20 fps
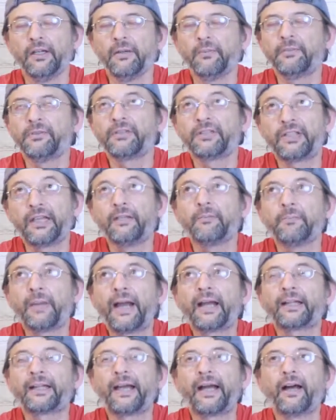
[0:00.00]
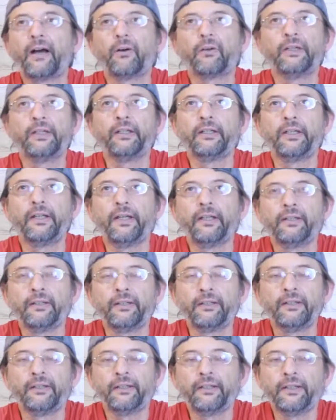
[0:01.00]
sent back out, and it
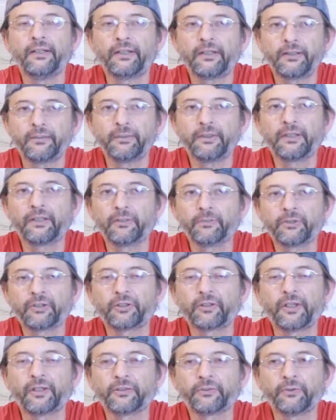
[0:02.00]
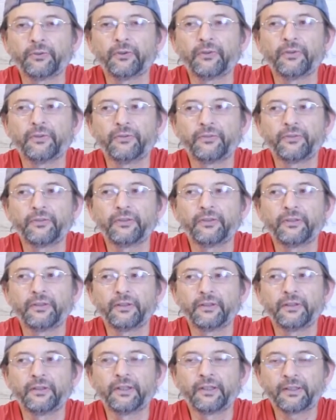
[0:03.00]
can become stressful.
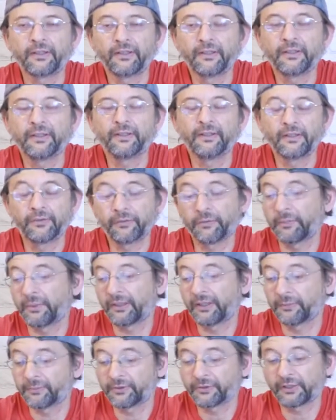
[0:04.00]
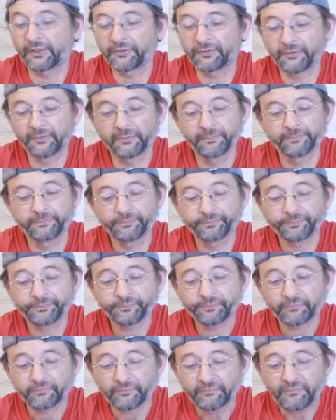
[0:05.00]
It could definitely become stressful.
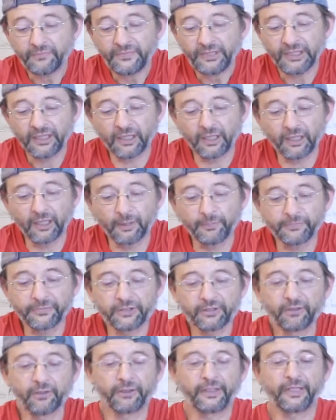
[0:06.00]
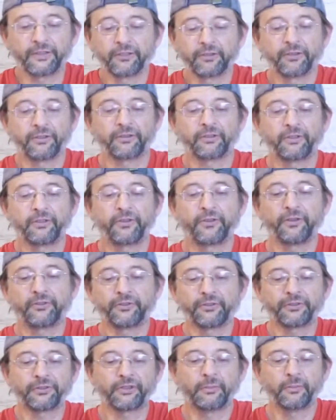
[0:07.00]
So
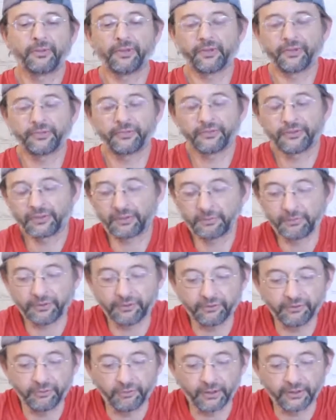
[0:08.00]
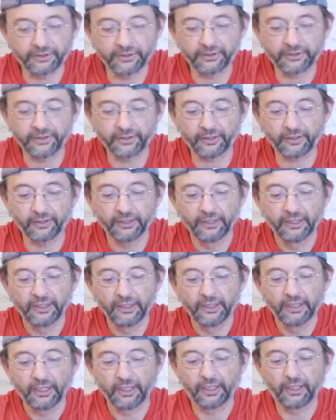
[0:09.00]
those are some of the nuances there.
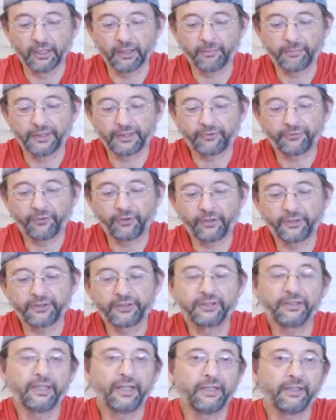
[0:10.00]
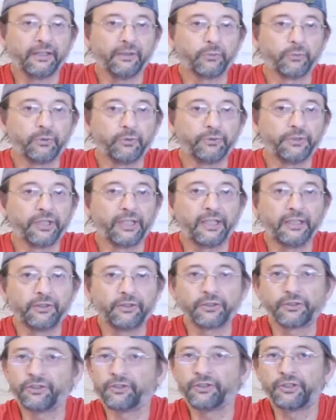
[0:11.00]
As far as the daily routine,
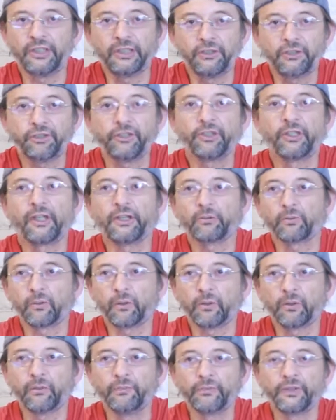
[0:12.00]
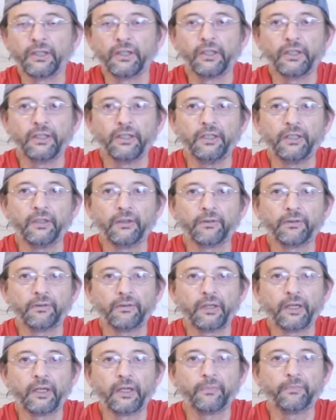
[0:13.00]
just in general, you
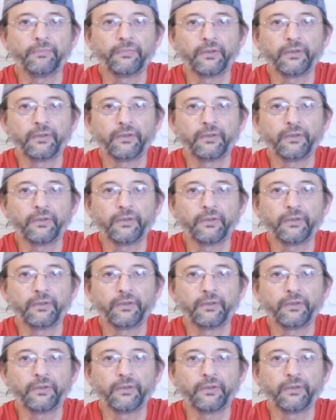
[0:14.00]
know,